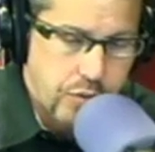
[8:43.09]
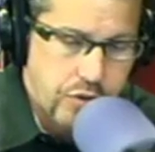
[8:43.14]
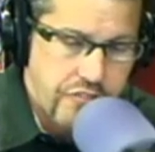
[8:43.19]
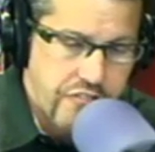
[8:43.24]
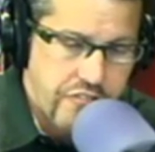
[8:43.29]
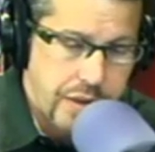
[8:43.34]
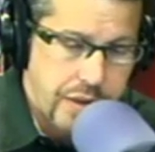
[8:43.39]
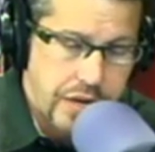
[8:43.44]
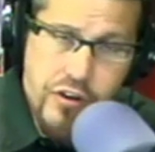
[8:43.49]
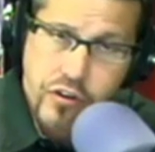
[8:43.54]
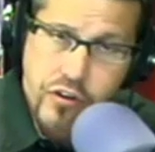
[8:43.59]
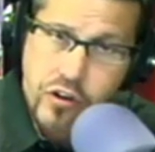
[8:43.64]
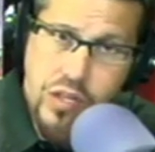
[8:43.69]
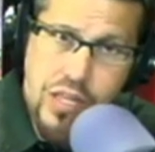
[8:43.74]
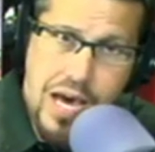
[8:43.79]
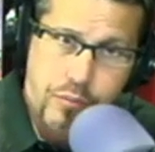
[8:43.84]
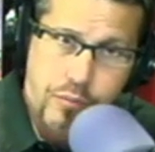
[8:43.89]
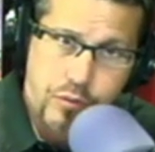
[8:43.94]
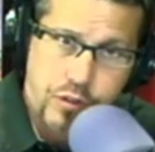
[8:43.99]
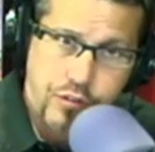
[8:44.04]
We've been hearing a
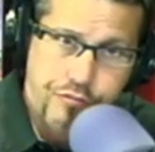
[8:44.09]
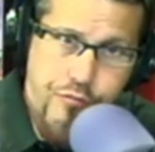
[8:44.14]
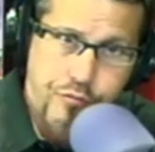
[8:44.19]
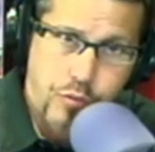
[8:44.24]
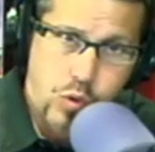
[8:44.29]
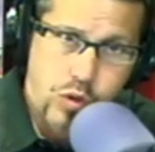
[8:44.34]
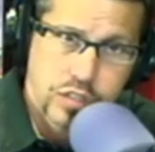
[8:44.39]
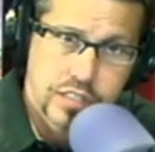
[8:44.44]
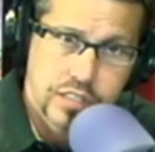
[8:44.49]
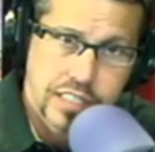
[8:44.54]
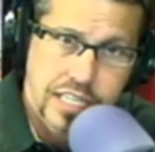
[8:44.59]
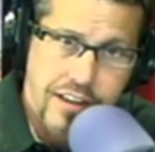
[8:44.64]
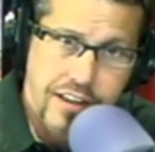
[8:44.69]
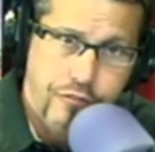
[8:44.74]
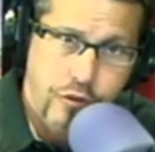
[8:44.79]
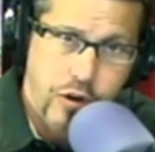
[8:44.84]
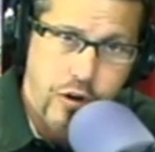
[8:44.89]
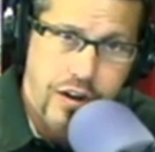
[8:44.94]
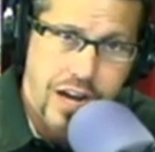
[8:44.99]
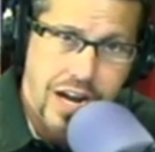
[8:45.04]
lot with the Fords, the
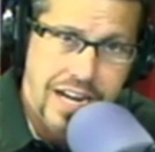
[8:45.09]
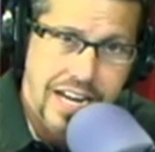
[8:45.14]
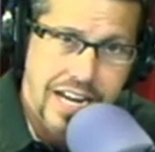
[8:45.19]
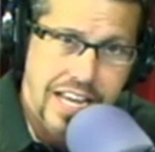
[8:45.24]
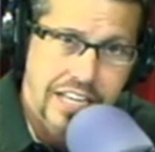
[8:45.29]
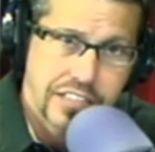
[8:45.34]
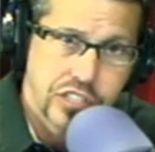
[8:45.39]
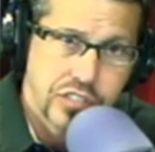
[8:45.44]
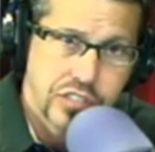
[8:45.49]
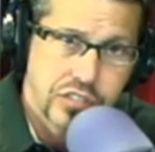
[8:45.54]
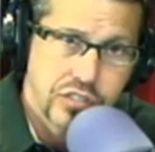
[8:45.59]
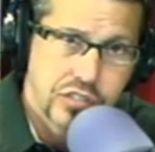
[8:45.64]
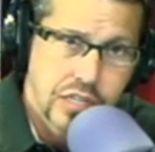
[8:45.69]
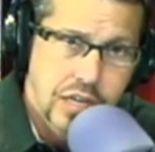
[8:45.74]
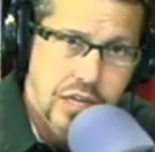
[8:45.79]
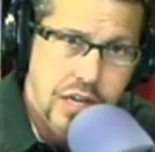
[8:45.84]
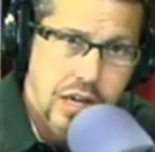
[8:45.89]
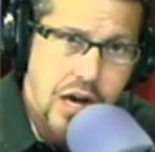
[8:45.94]
FR9 engines,